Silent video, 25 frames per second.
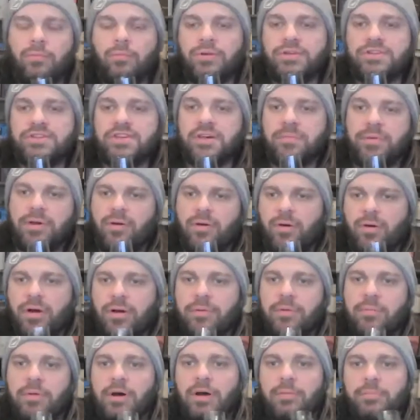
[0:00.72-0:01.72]
What's up, y'all?
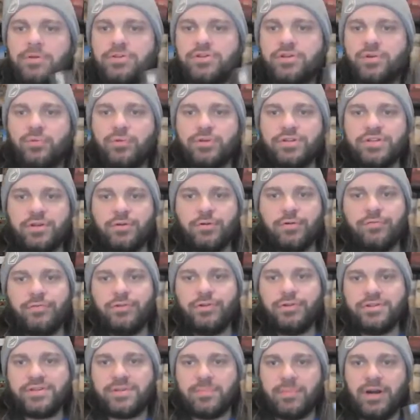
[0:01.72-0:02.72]
Welcome to Malt Muser Whiskey
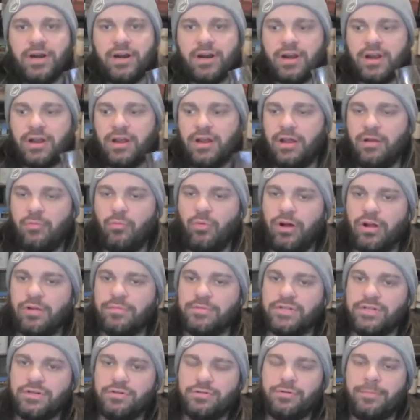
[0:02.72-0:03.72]
Reviews. I'm Eric.
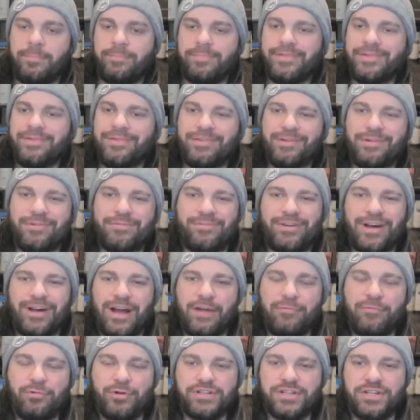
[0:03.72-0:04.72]
Welcome to the
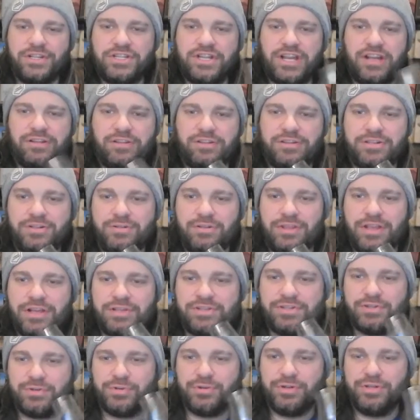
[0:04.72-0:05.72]
Five Whiskey Challenge
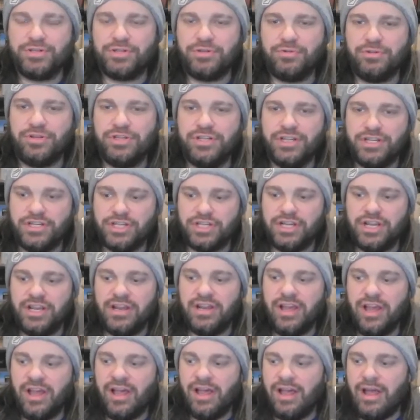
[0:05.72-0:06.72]
2022
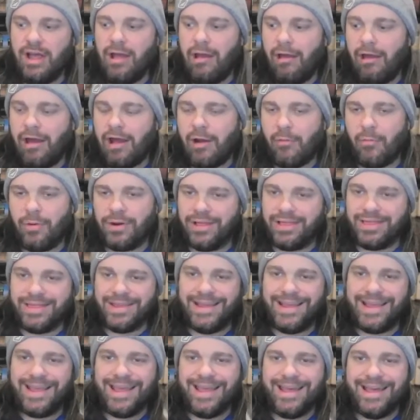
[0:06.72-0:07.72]
edition. I want to
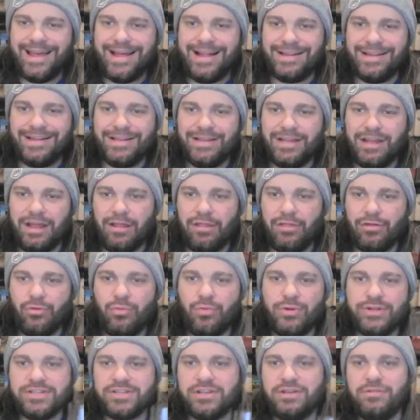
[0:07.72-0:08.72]
thank Alan, the
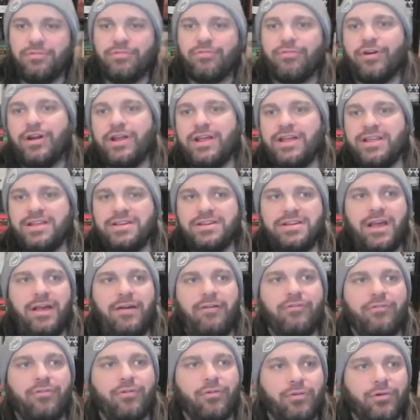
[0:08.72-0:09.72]
whiskey friend,
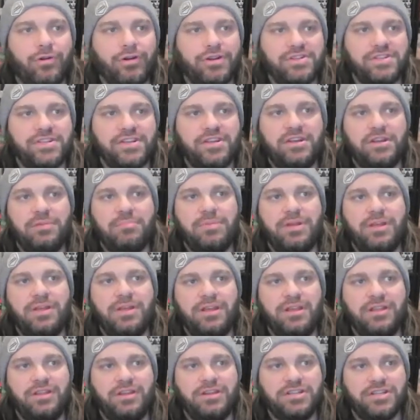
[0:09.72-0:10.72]
for sending
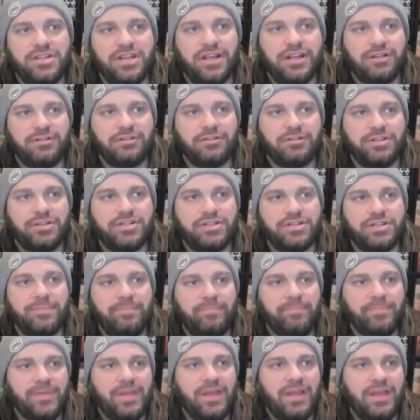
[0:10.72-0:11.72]
me the challenge
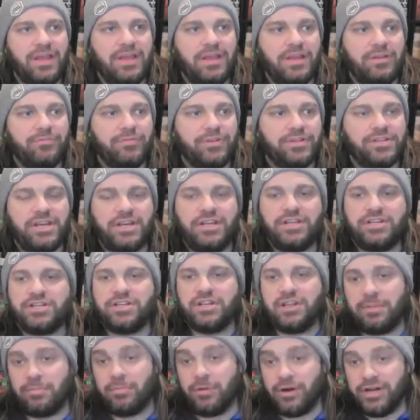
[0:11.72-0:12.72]

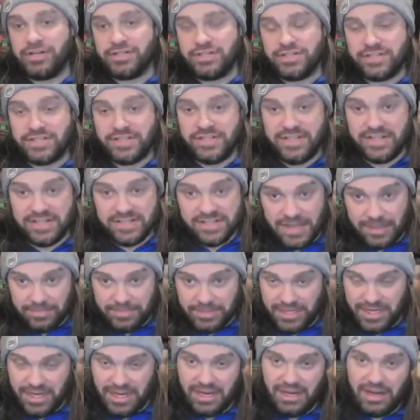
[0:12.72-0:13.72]
invitation. I'm graciously
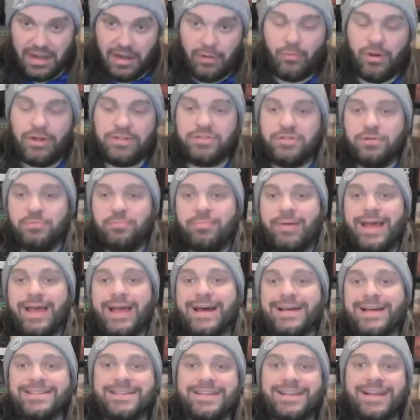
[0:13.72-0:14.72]
accepting, and I want to
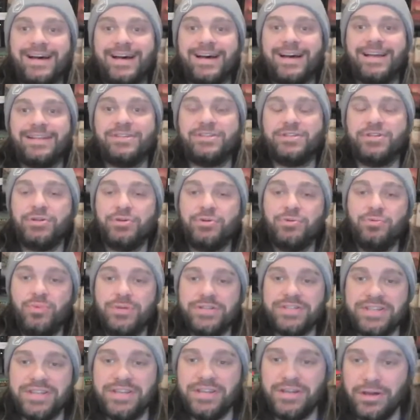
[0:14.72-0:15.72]
pass it on to
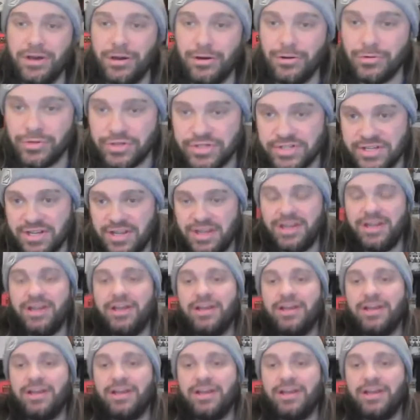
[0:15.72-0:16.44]
Whiskey Knows,